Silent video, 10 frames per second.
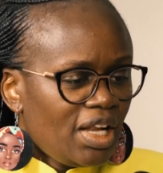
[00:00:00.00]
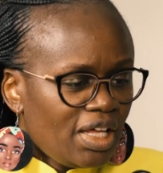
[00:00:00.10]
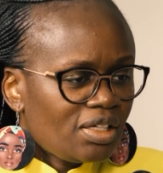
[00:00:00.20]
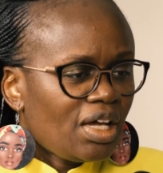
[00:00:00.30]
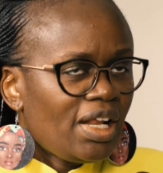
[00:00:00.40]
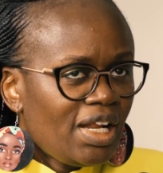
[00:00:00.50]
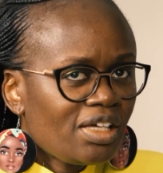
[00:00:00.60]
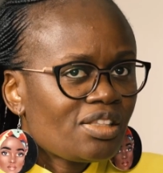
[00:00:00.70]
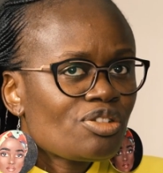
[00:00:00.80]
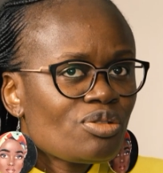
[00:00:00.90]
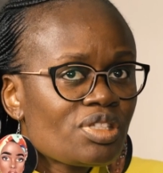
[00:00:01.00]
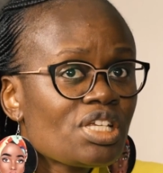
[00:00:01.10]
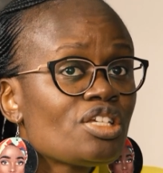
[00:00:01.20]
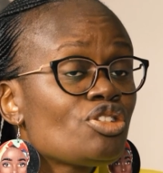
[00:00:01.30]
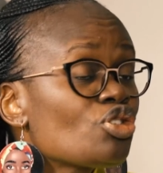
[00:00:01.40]
I like that you
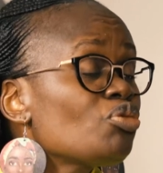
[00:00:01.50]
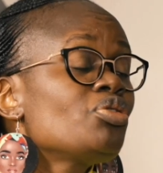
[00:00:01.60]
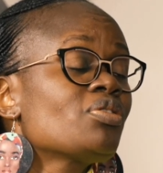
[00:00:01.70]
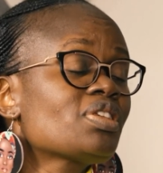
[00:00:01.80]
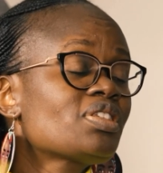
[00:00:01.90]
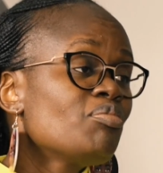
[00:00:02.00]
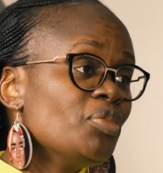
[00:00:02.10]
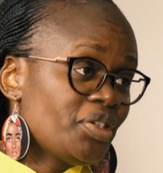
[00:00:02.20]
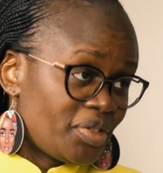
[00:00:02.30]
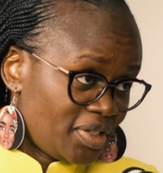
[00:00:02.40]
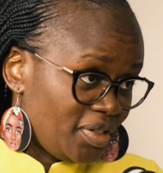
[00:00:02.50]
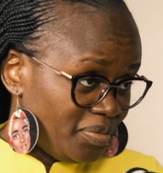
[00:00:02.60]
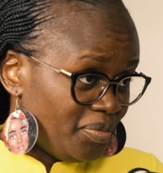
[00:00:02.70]
say it should be on the same metric.